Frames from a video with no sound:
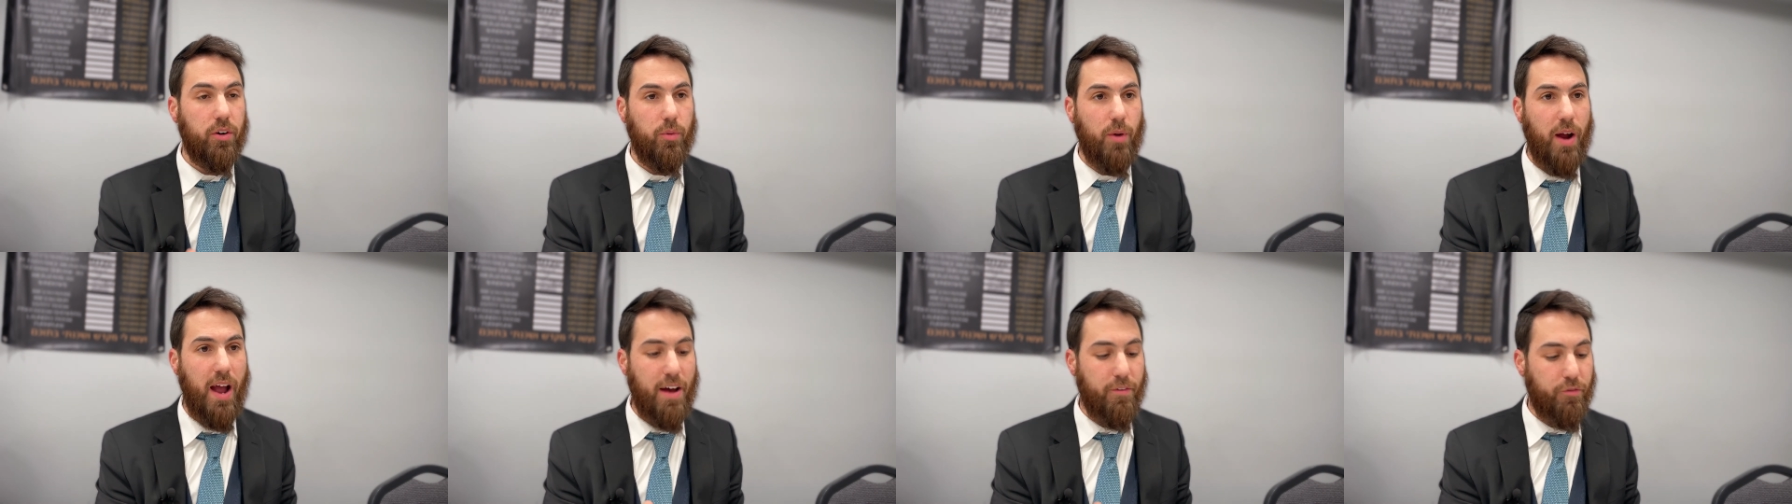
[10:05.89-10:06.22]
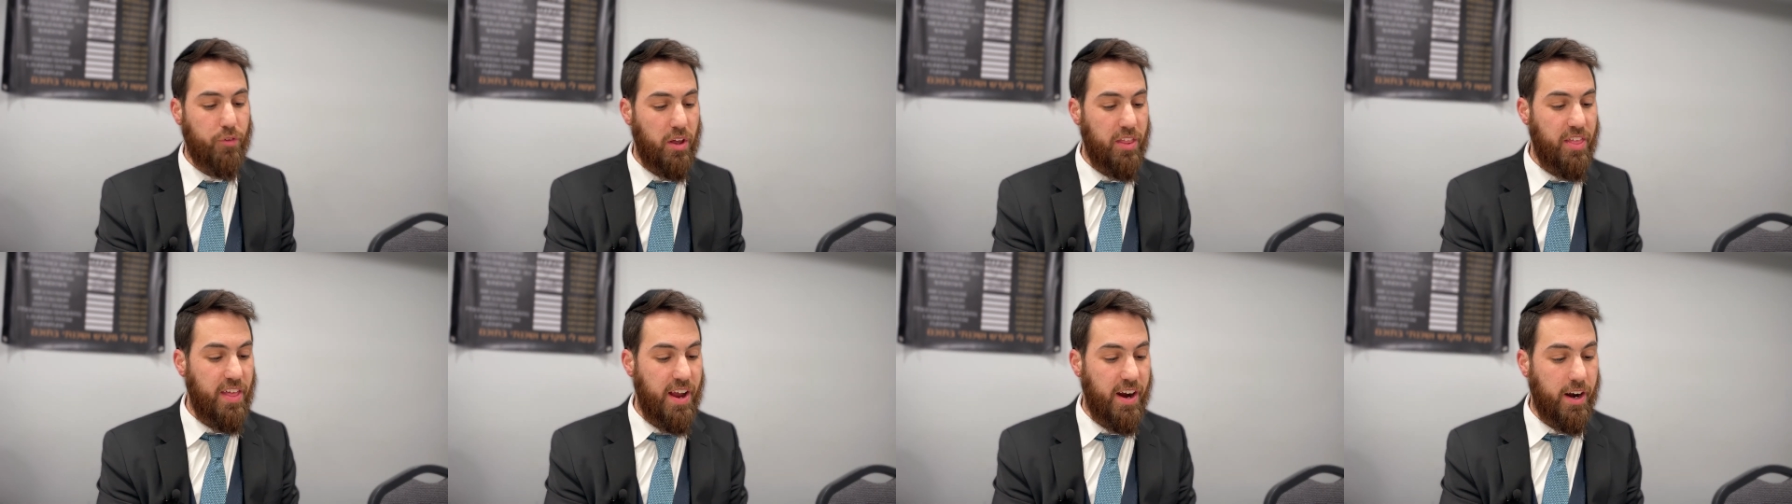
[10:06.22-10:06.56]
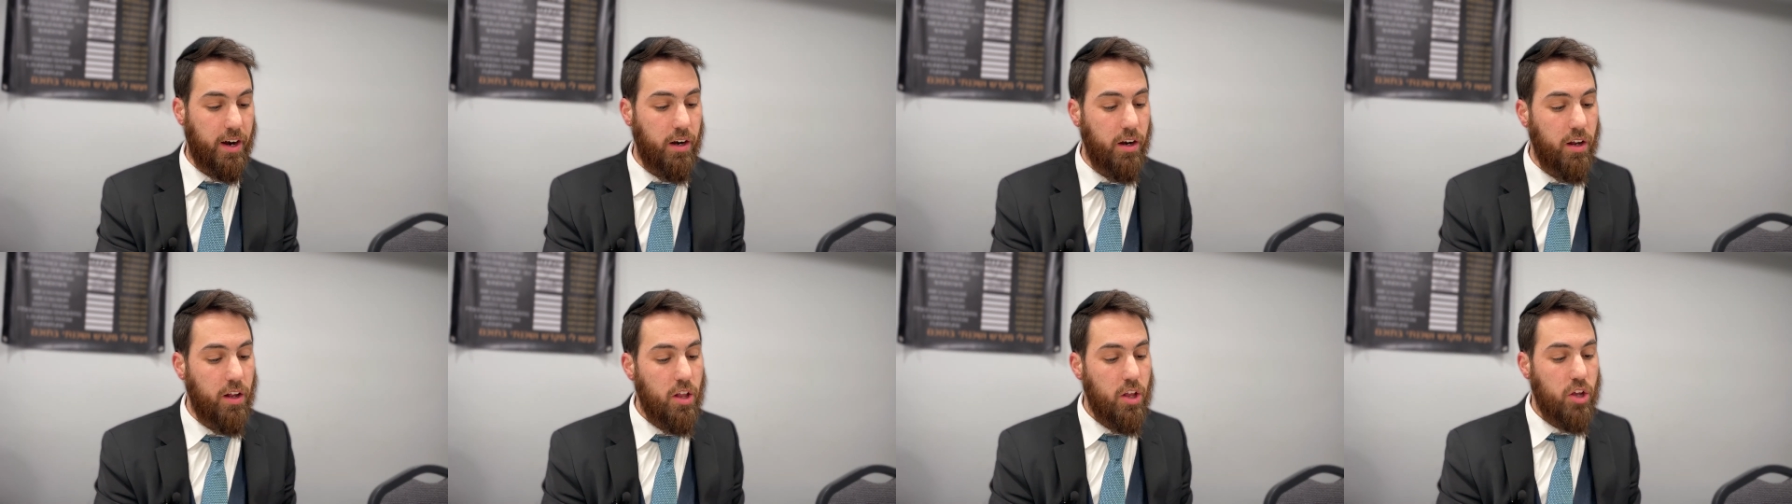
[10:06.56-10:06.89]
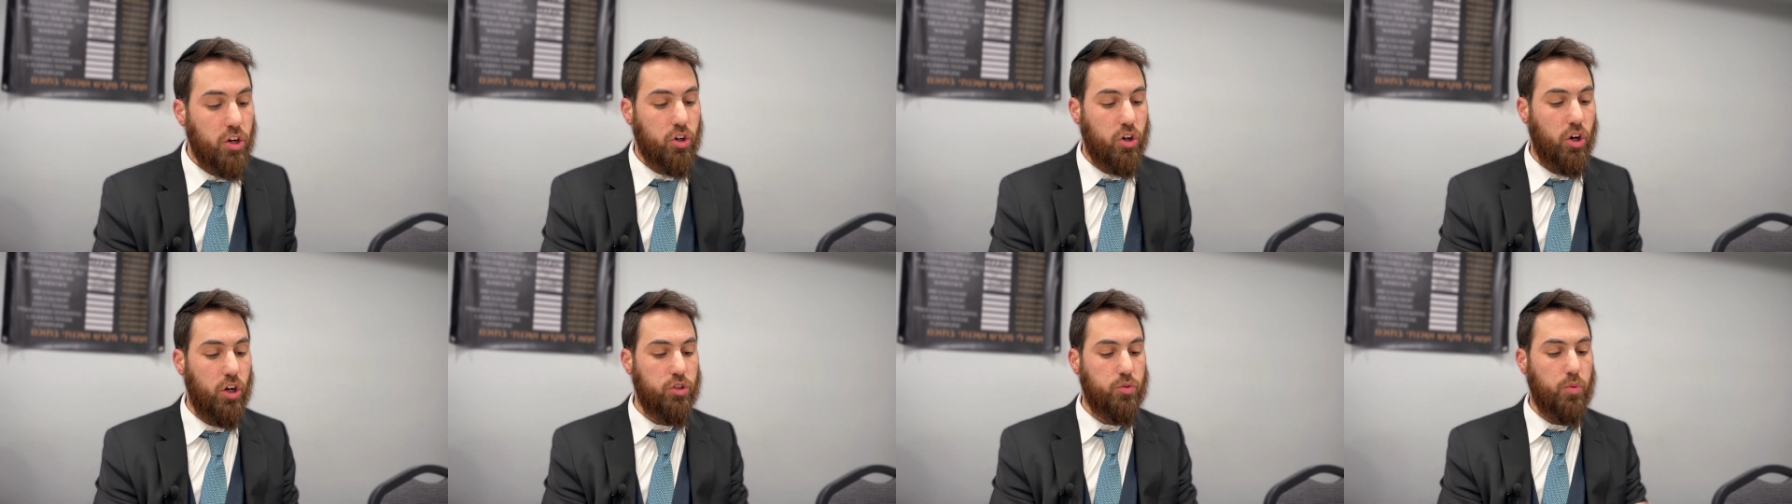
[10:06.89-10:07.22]
We're halfway there
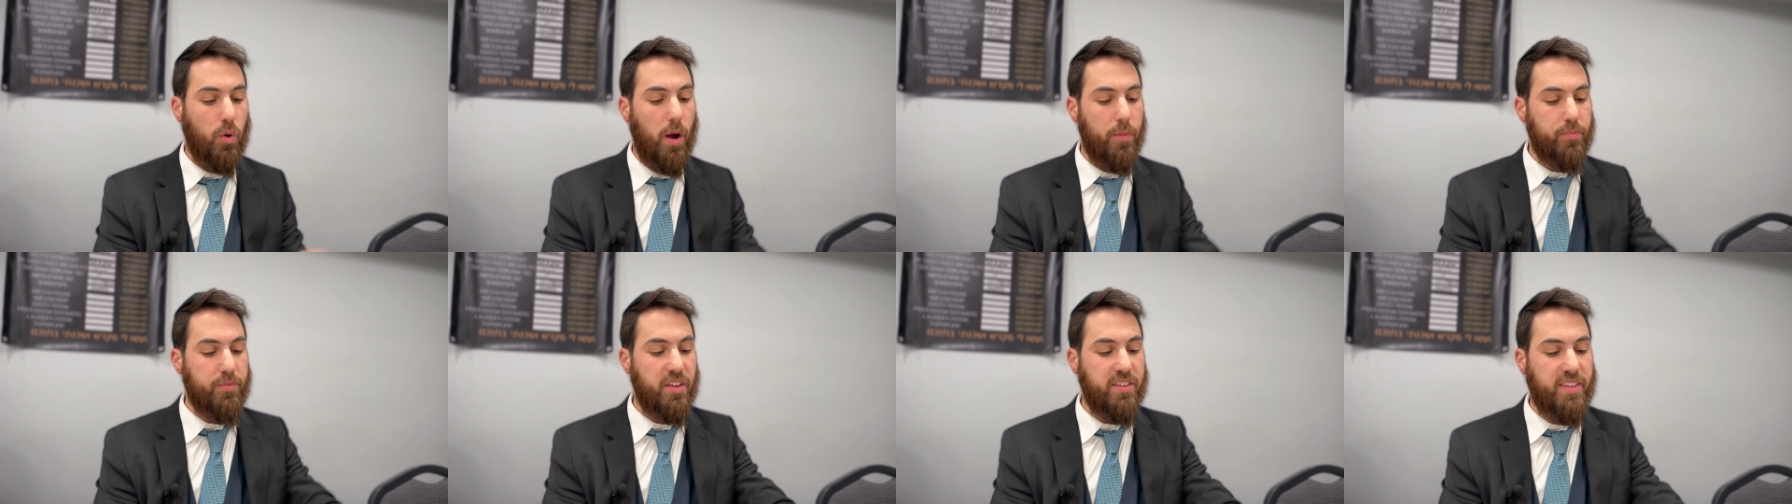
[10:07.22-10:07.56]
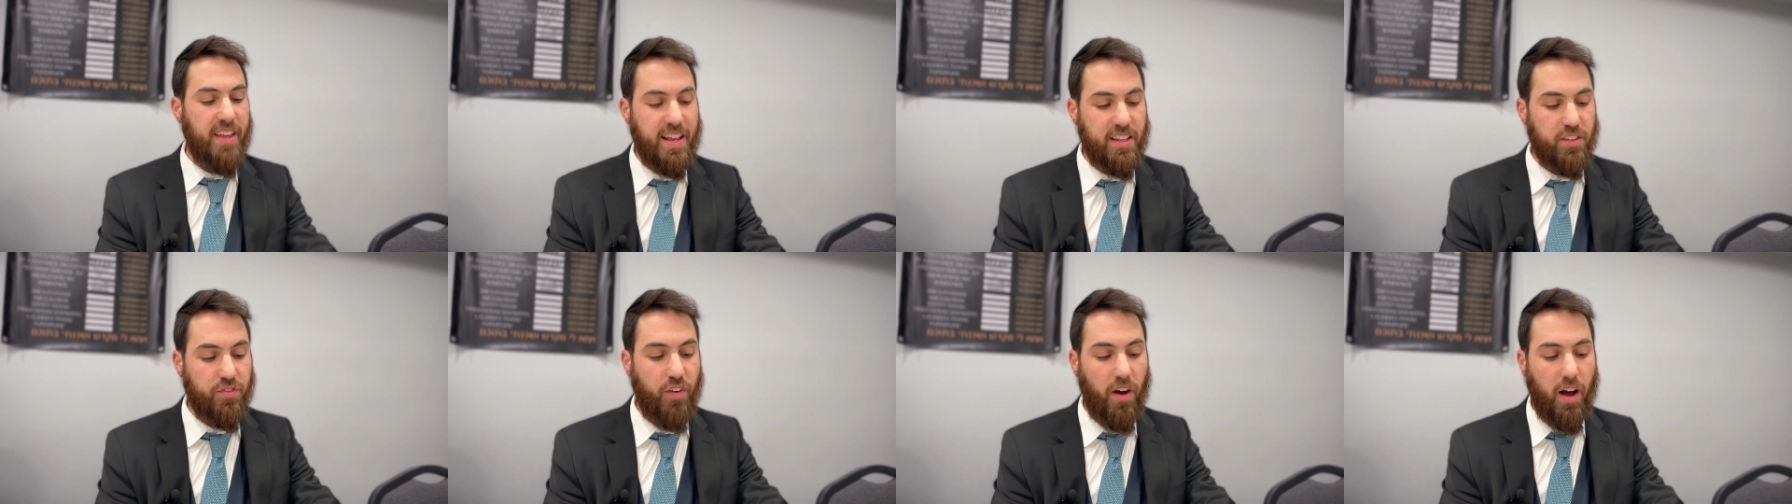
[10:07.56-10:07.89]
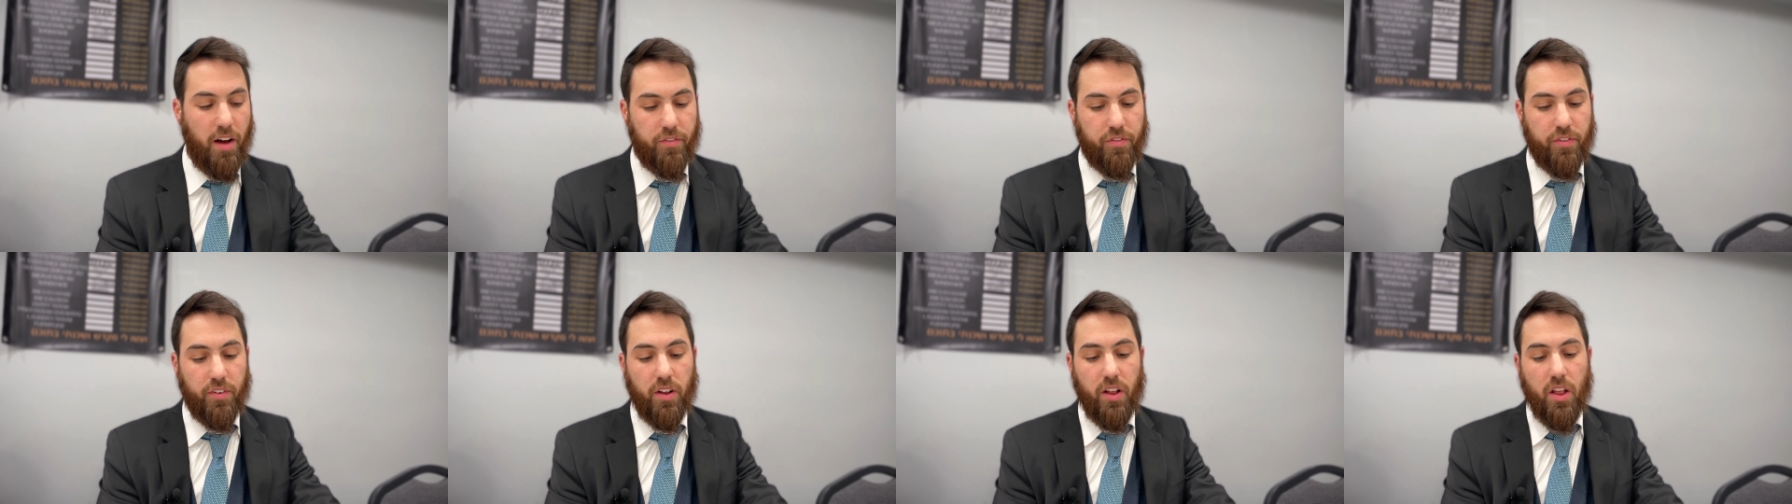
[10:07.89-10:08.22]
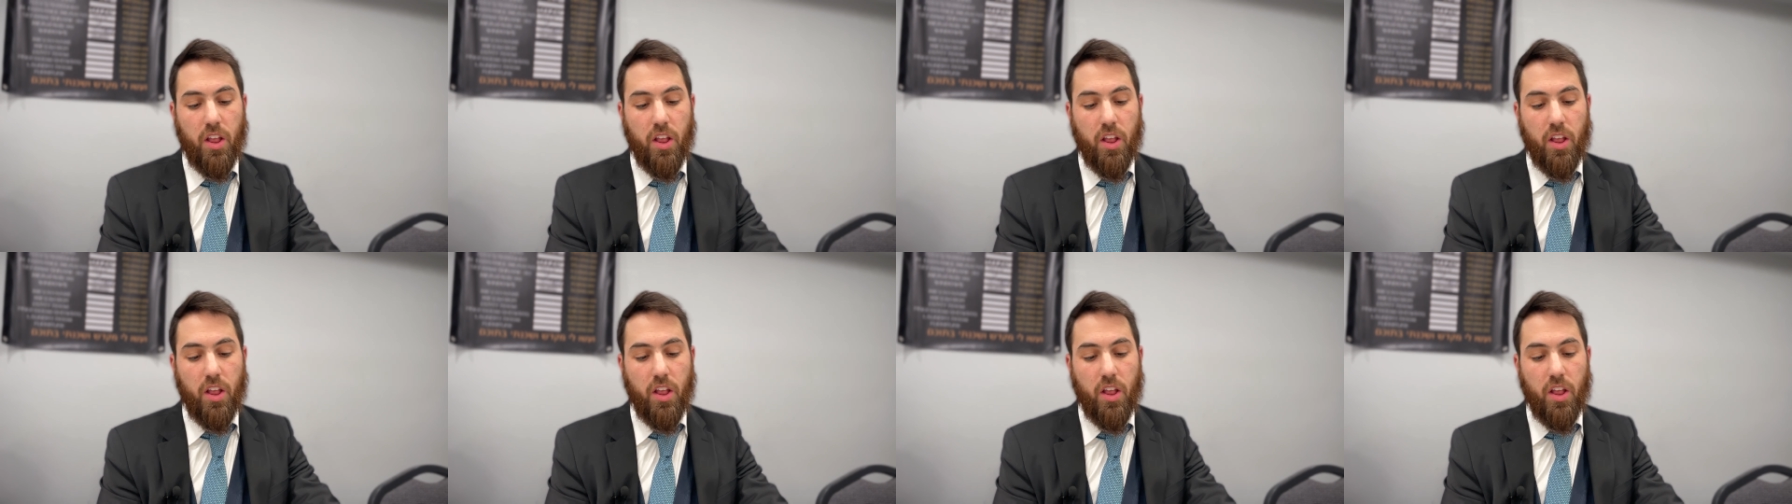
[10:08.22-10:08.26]
because we're up to Tezvav.